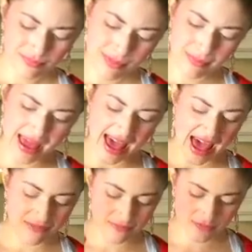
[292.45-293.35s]
maybe
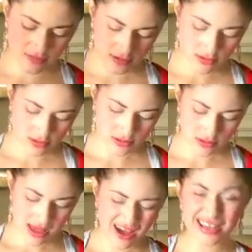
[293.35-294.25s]
half.
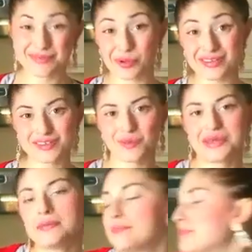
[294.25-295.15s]
Honey's pretty sweet.